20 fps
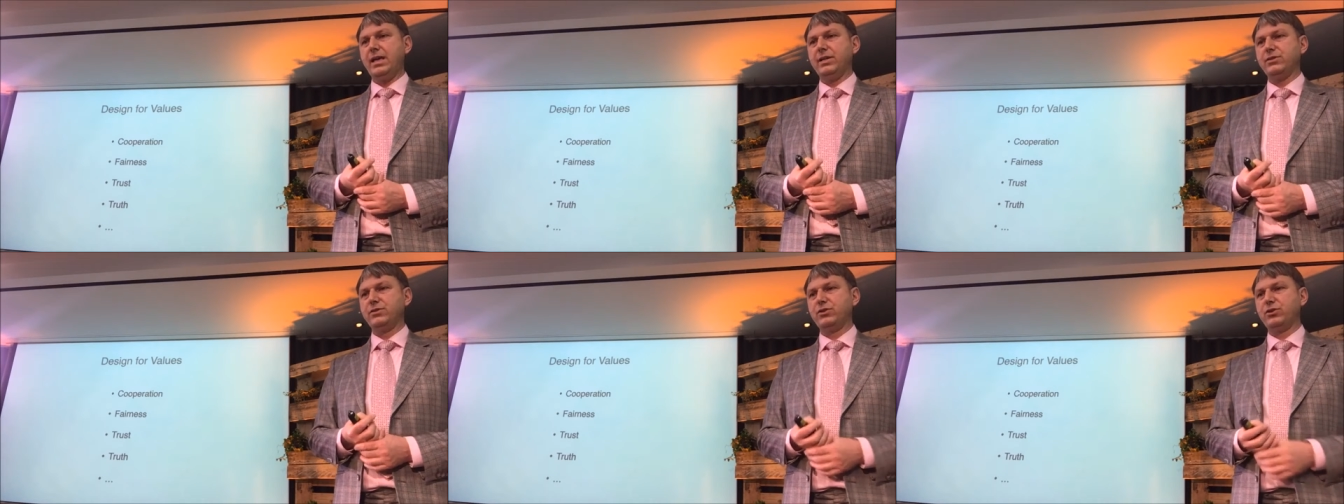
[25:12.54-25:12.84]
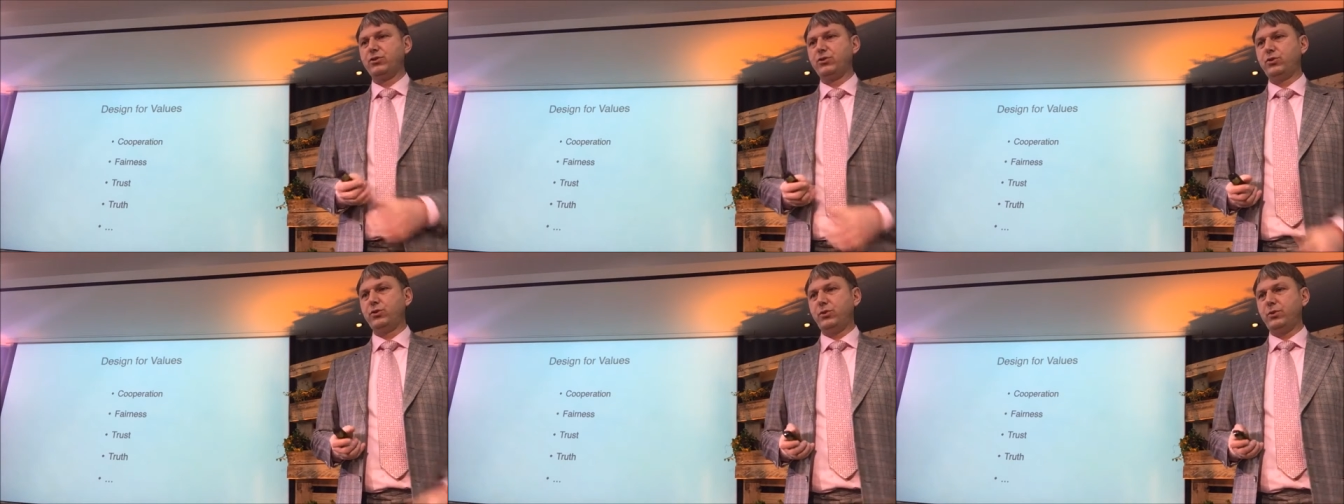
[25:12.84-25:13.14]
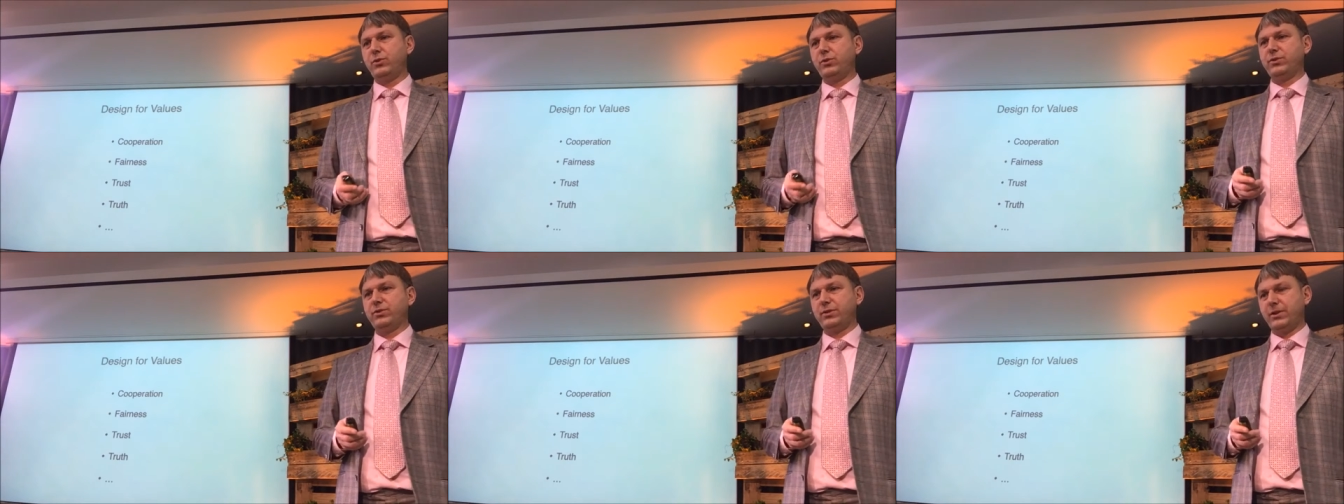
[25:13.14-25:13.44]
and
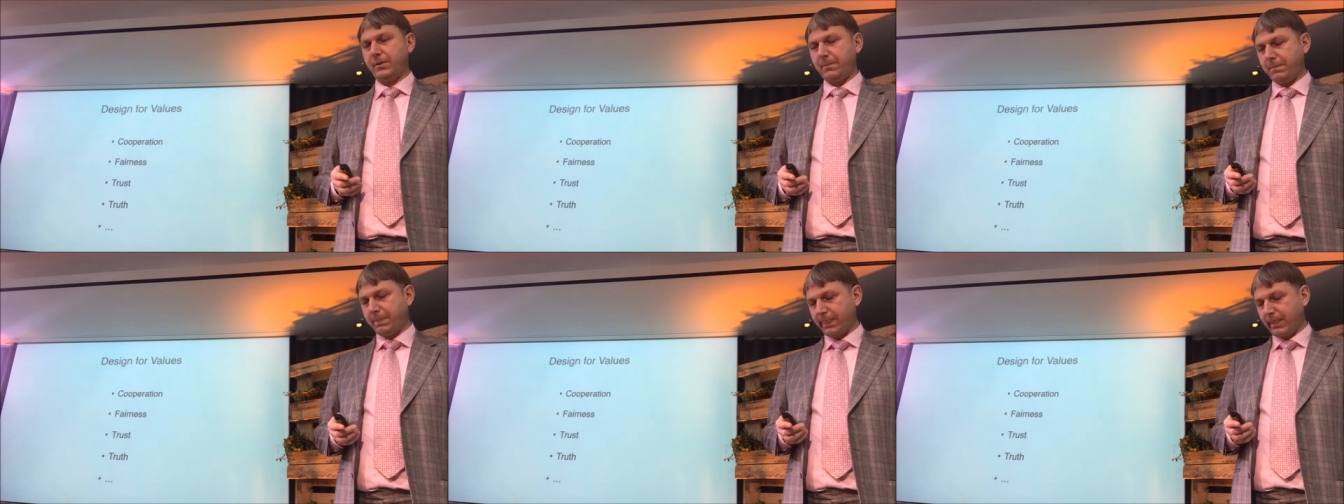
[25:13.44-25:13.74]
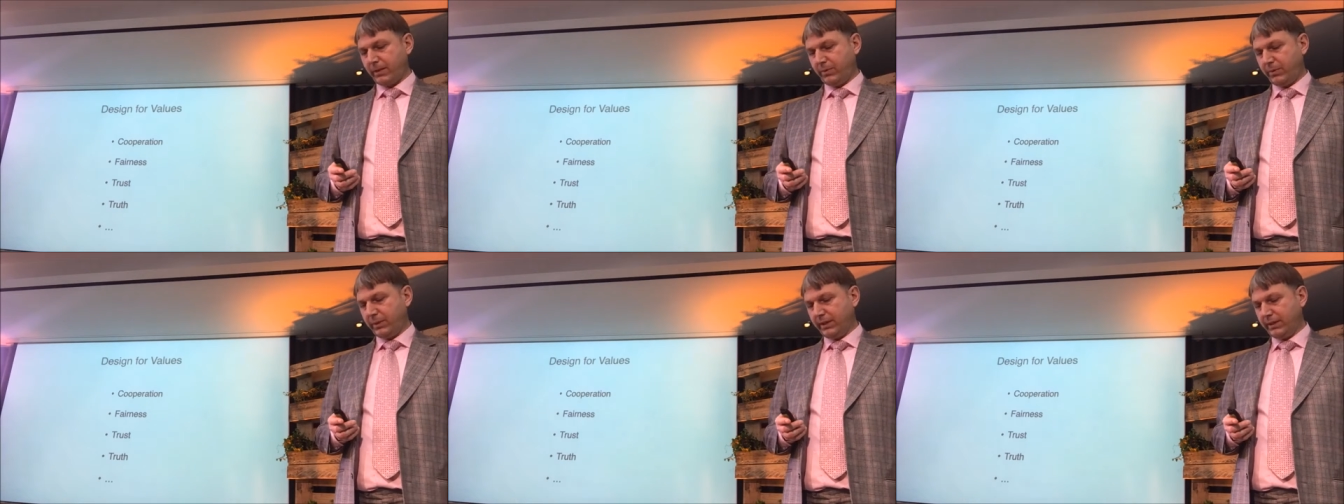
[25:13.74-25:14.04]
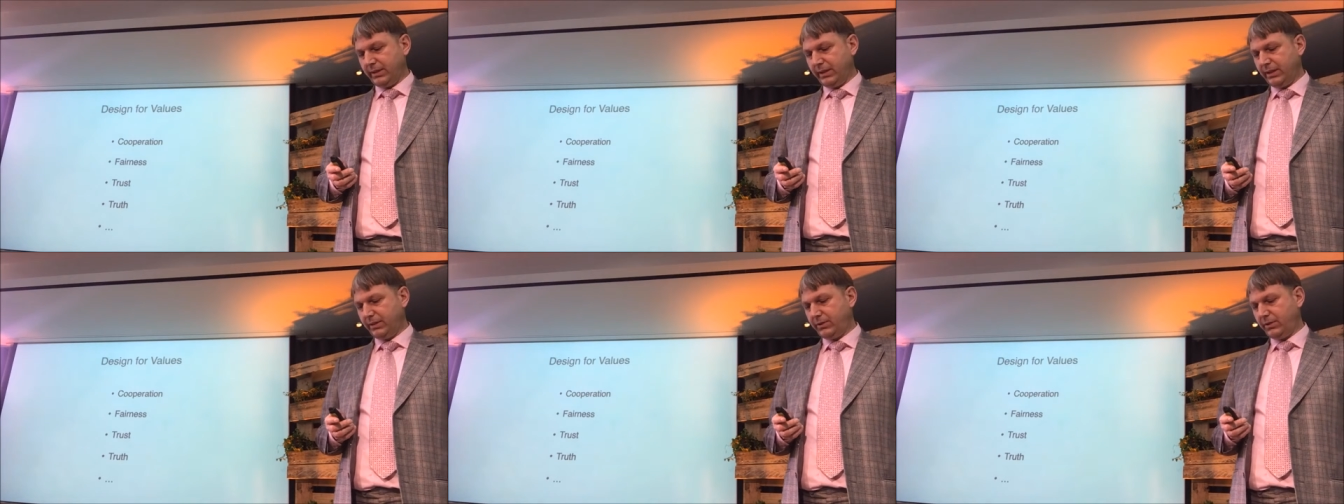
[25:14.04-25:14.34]
truth.
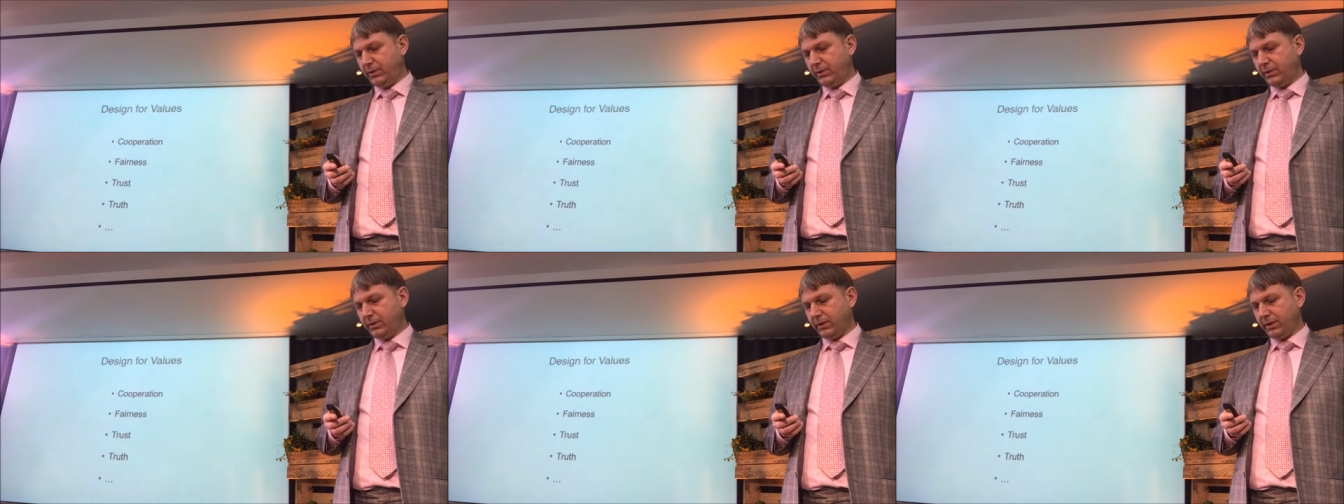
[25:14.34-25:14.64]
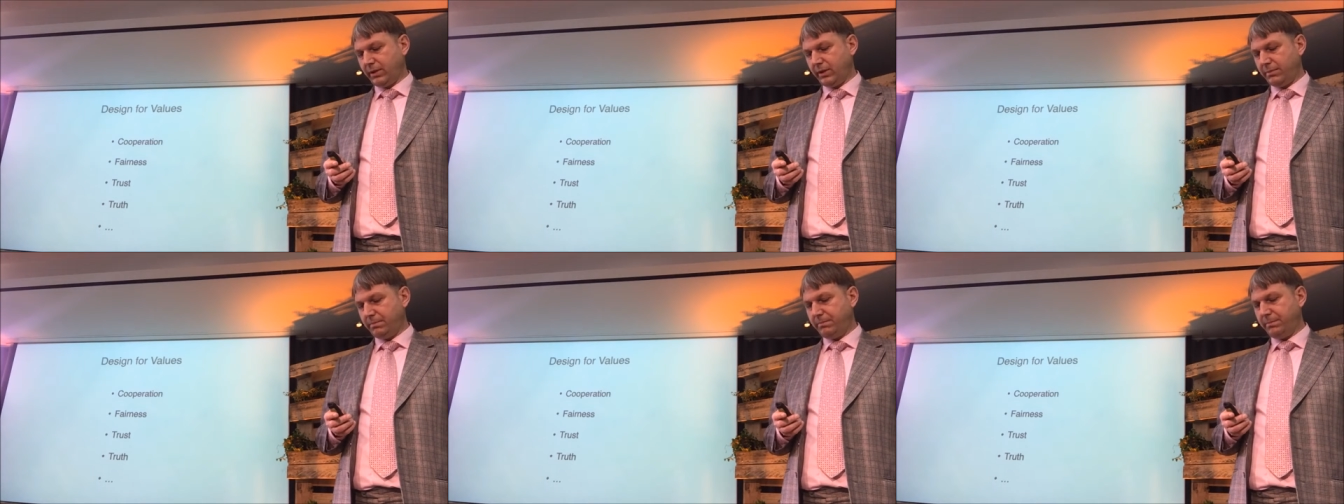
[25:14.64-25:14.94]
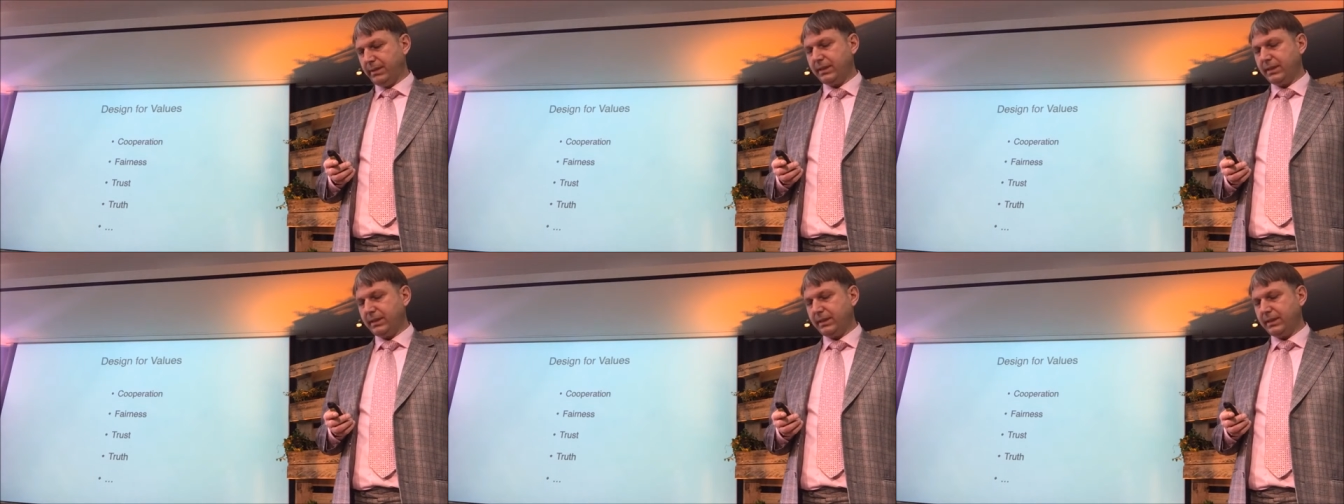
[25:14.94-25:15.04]
We need to